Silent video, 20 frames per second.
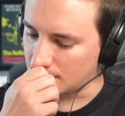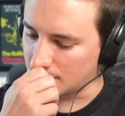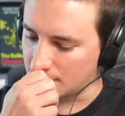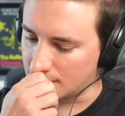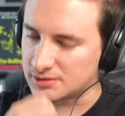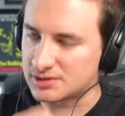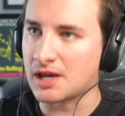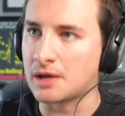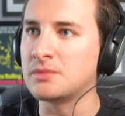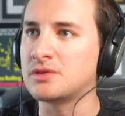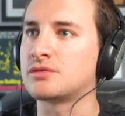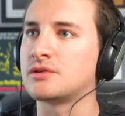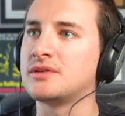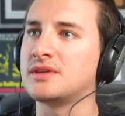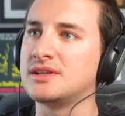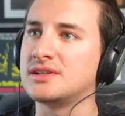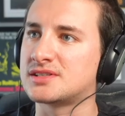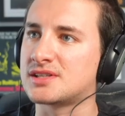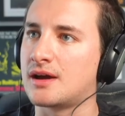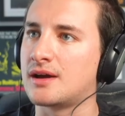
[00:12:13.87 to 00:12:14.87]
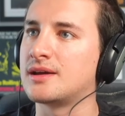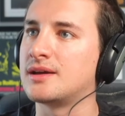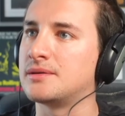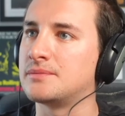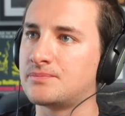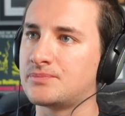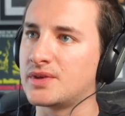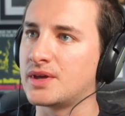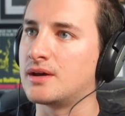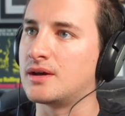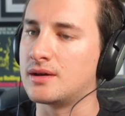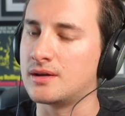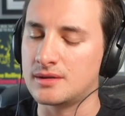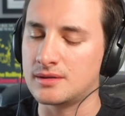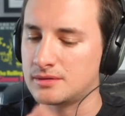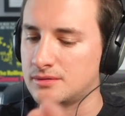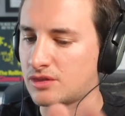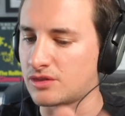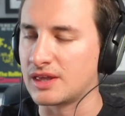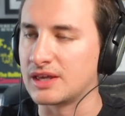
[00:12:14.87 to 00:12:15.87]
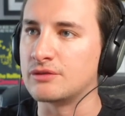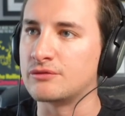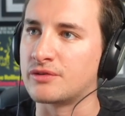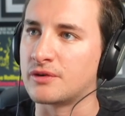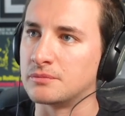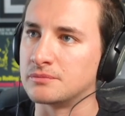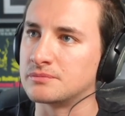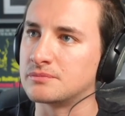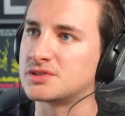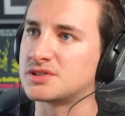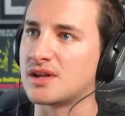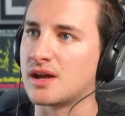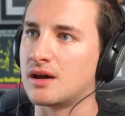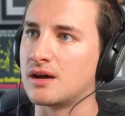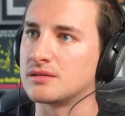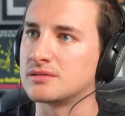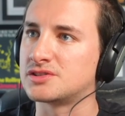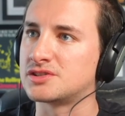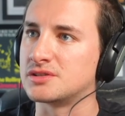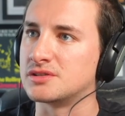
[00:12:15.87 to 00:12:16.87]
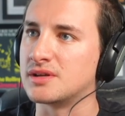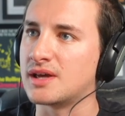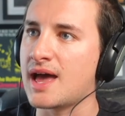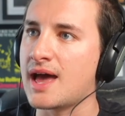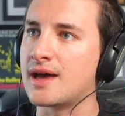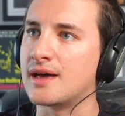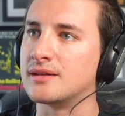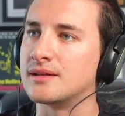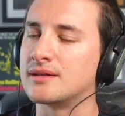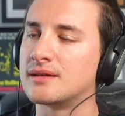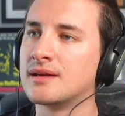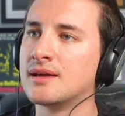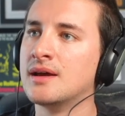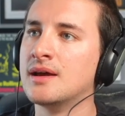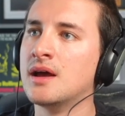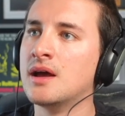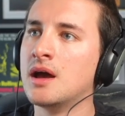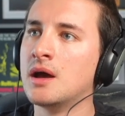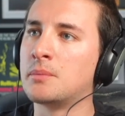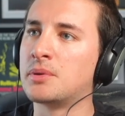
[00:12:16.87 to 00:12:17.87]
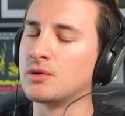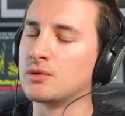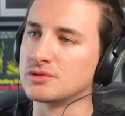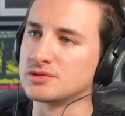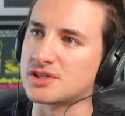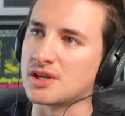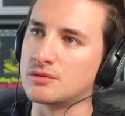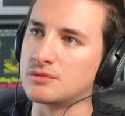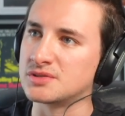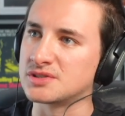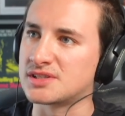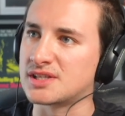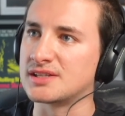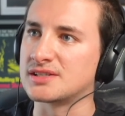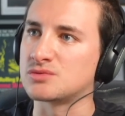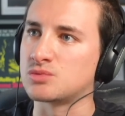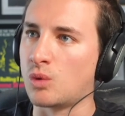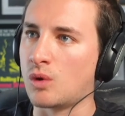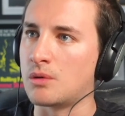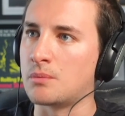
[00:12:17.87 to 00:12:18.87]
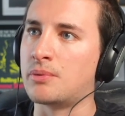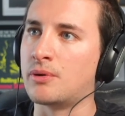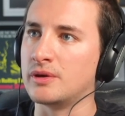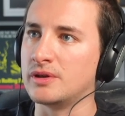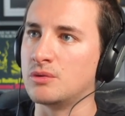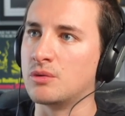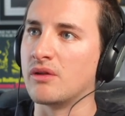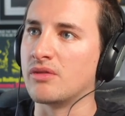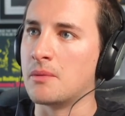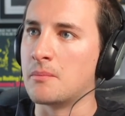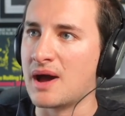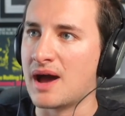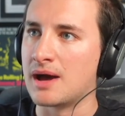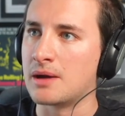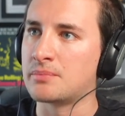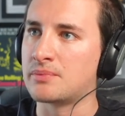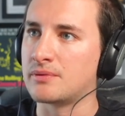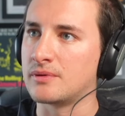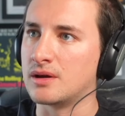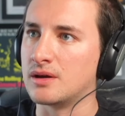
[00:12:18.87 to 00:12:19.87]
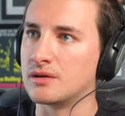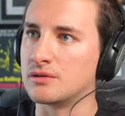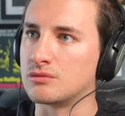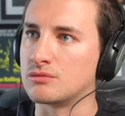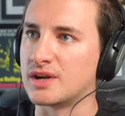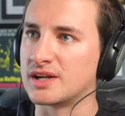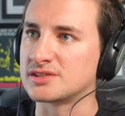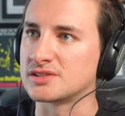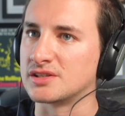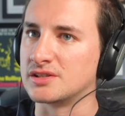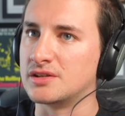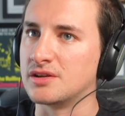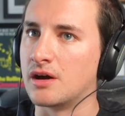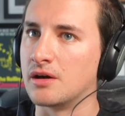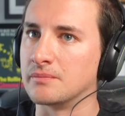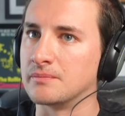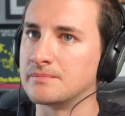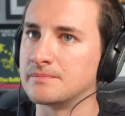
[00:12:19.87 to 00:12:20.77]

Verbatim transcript: tell me through the entire uh, thing from start to end. But also, was this what put you on the map, uh, wrestling Don?